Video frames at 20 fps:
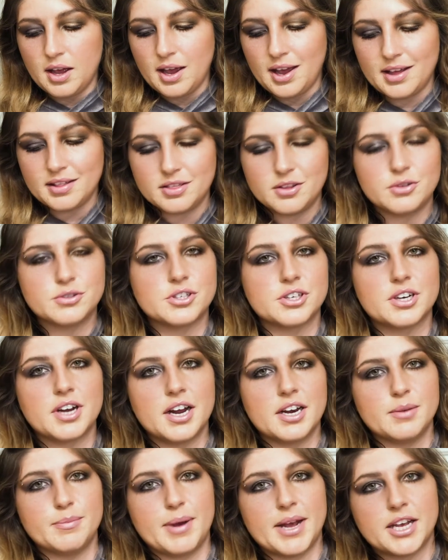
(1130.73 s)
And those are
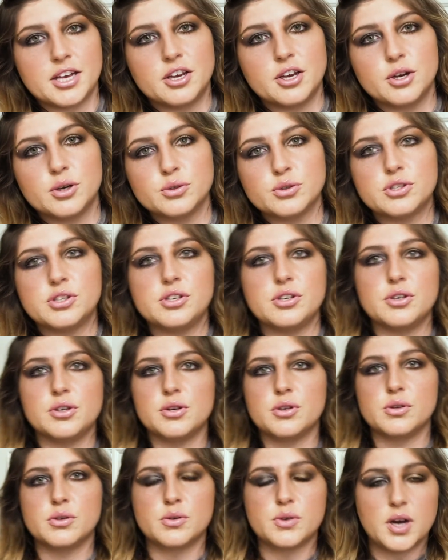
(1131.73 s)
kind of my
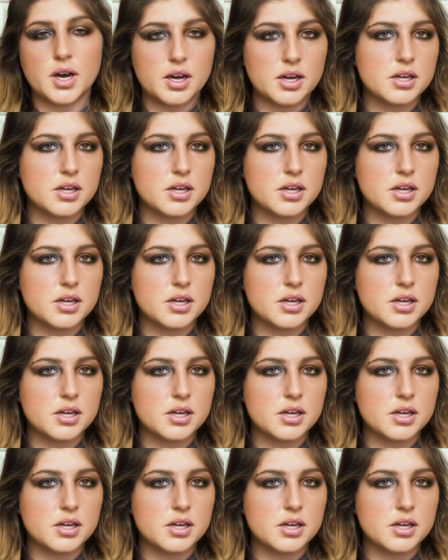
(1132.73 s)
go-to